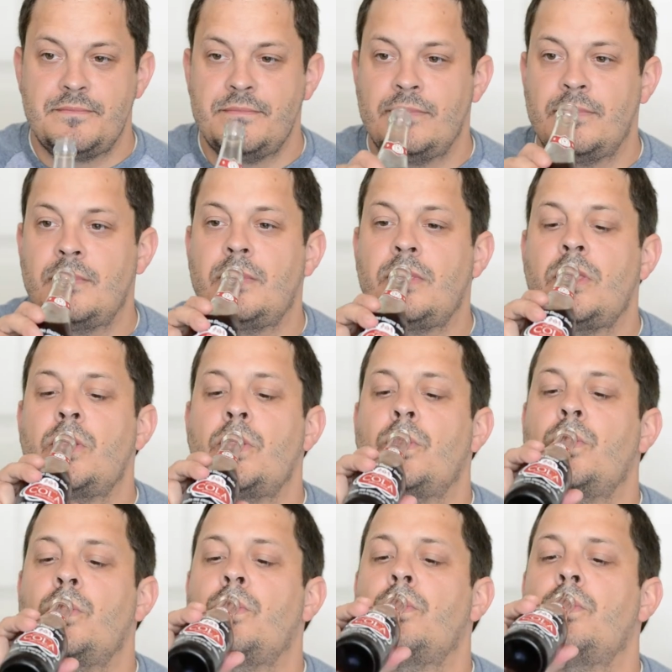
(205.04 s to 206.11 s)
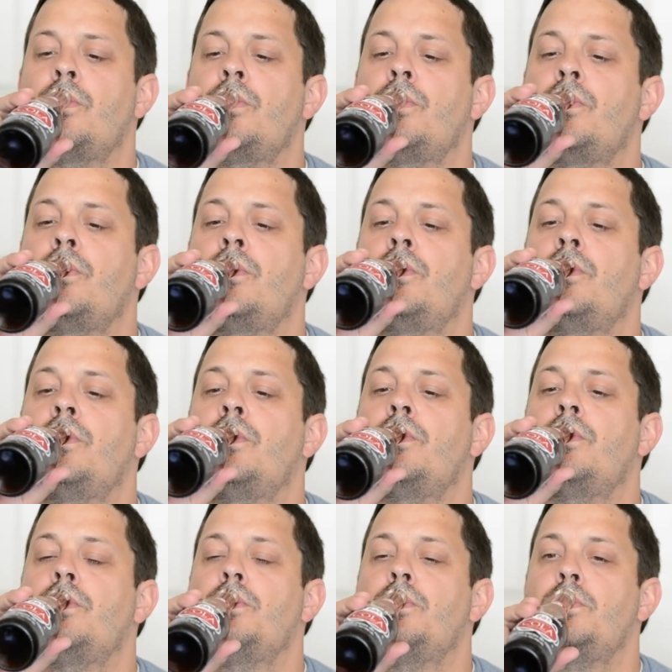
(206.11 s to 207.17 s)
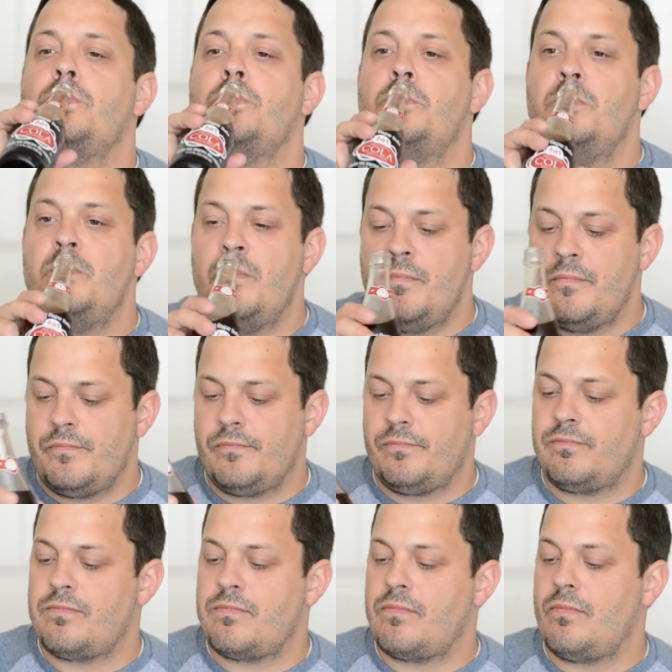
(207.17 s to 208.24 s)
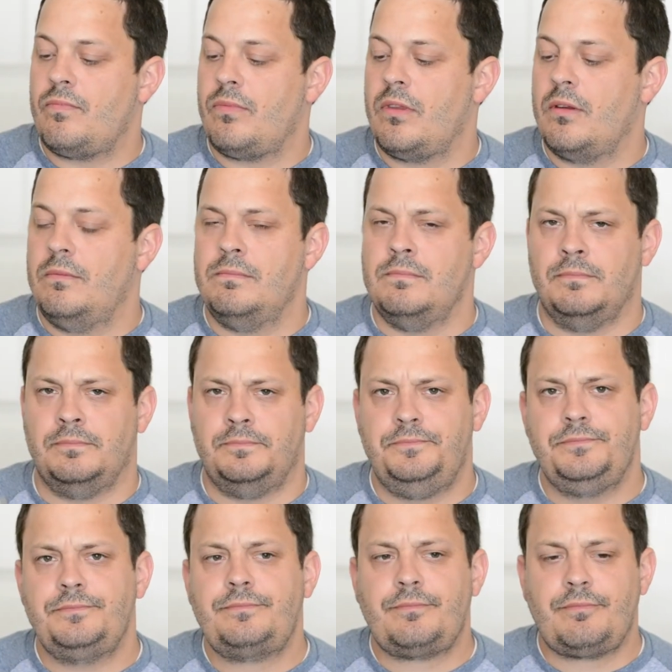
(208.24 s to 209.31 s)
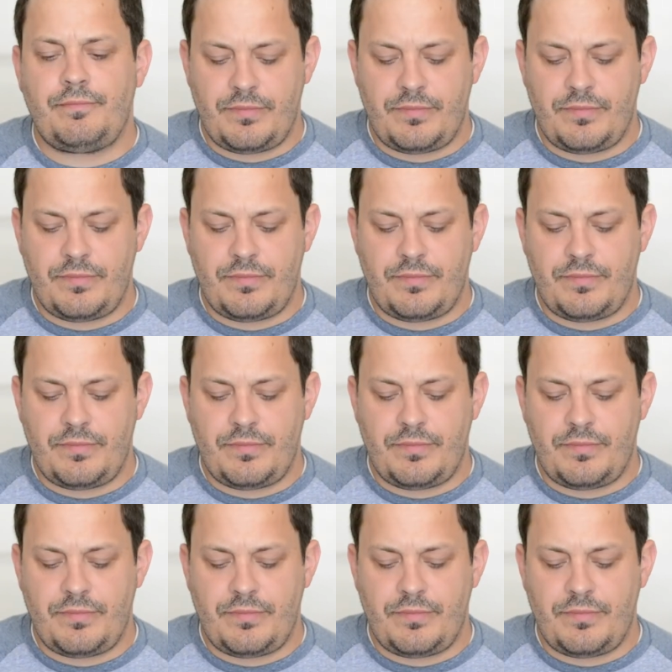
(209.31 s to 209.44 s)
(no one is talking)